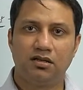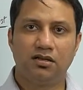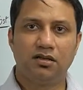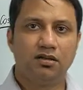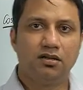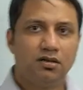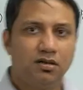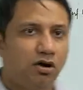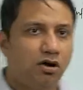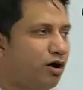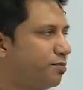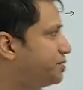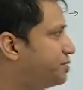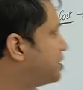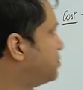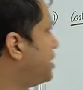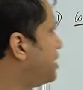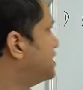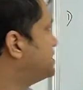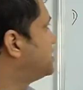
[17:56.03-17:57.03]

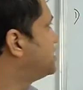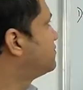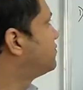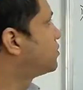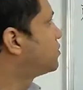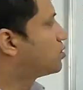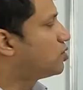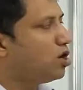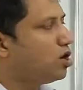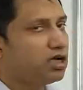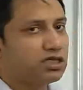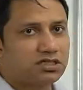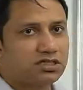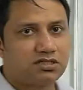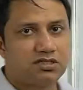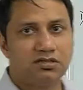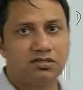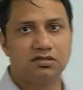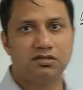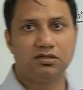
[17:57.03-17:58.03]
optimizing for cost,
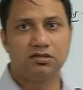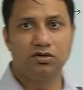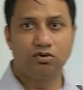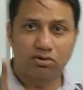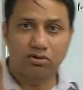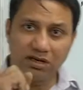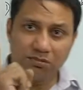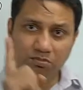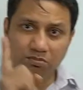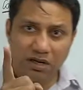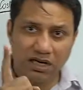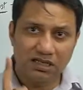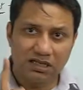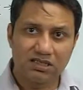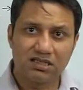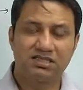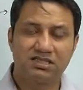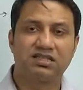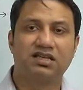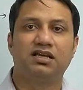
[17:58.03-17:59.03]
you can build the
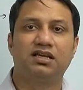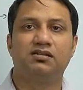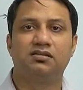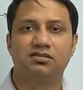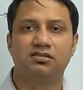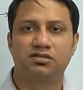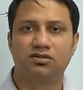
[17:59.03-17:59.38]
skills,